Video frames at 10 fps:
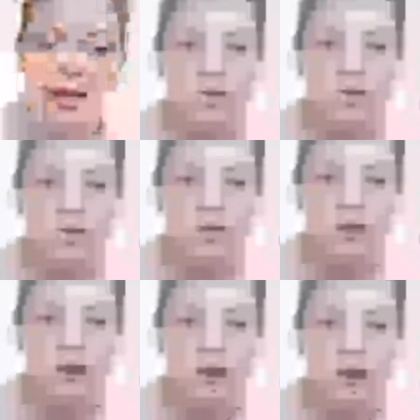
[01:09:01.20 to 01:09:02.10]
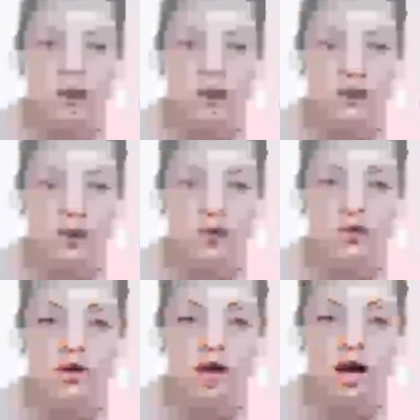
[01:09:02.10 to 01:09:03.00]
of your uh,
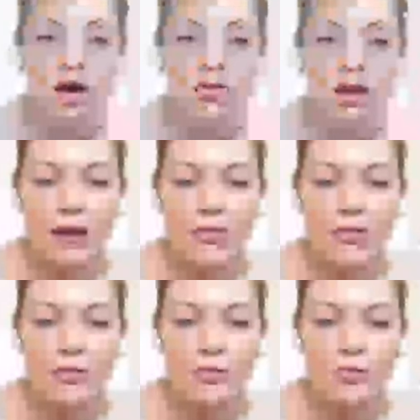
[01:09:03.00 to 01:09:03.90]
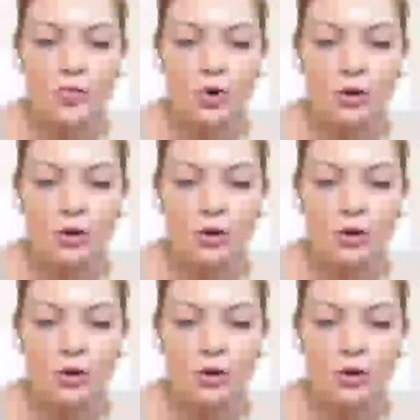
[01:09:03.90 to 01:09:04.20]
household. We have this